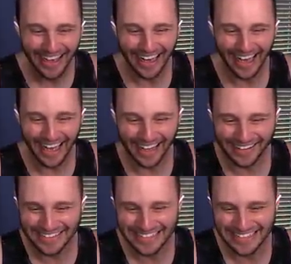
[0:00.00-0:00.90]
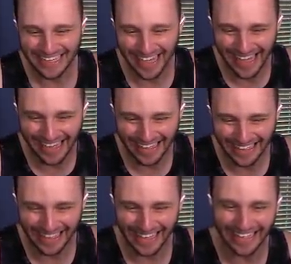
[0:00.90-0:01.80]
I'll take
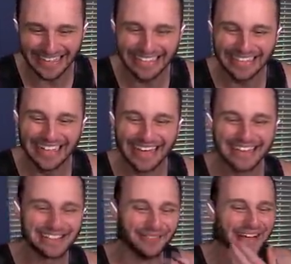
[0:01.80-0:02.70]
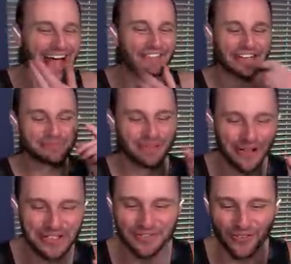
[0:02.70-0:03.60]
it. So we have
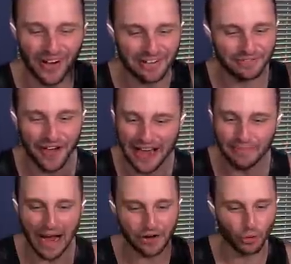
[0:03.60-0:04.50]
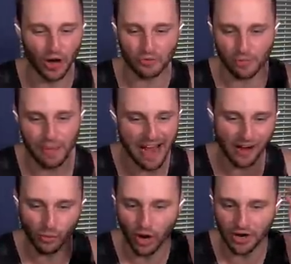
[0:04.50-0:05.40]
explosive one, vein miner one,
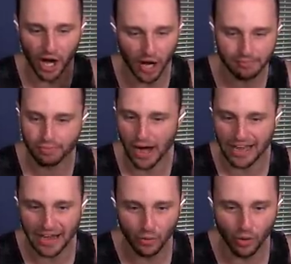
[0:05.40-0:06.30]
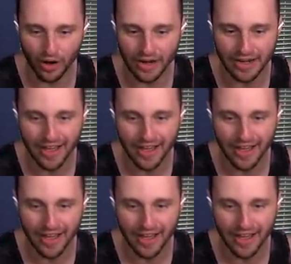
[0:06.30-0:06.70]
repair one, unbreaking one.